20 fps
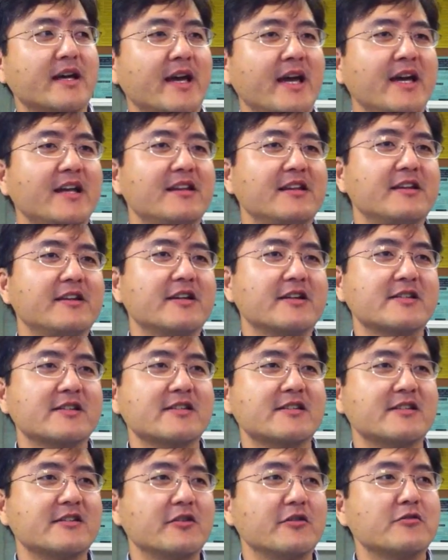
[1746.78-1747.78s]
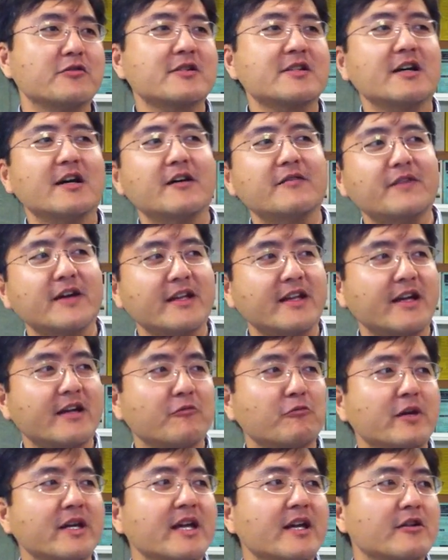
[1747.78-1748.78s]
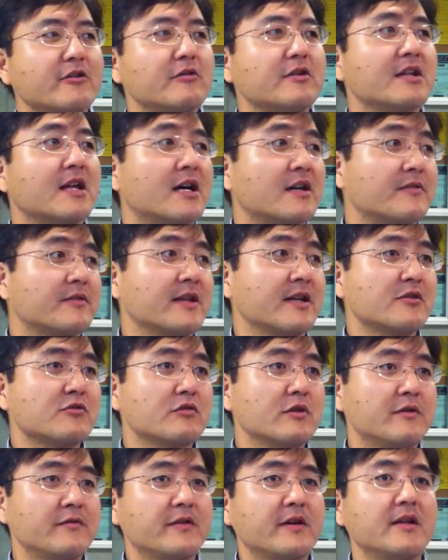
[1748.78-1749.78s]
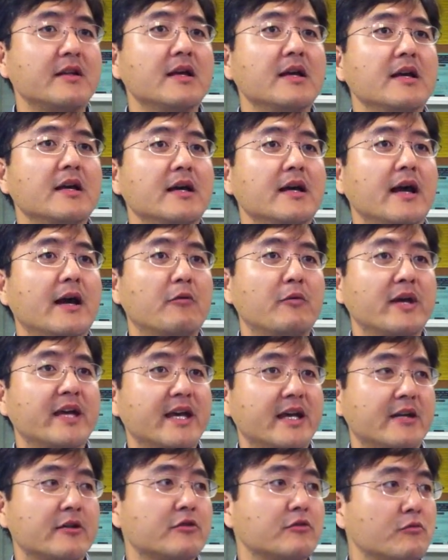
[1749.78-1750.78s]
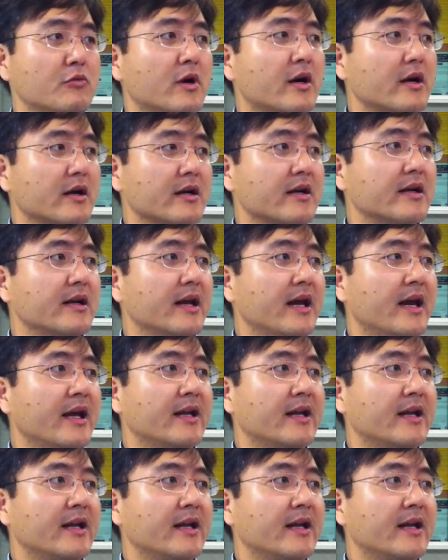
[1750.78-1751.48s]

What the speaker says: saying, hey, Linux is a new stuff, and then we can do a lot of things with it, and we get it to work.